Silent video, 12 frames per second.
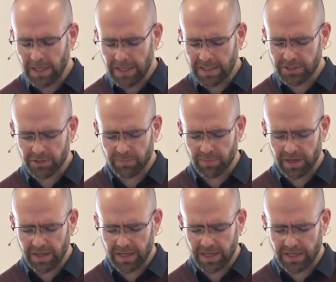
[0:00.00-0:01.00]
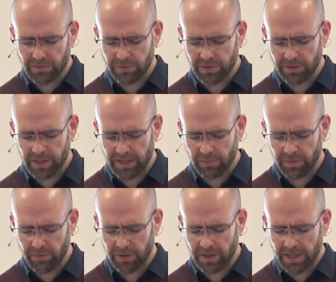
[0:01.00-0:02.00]
And so I pray that as we do that,
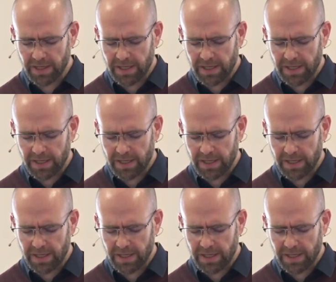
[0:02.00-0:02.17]
we'd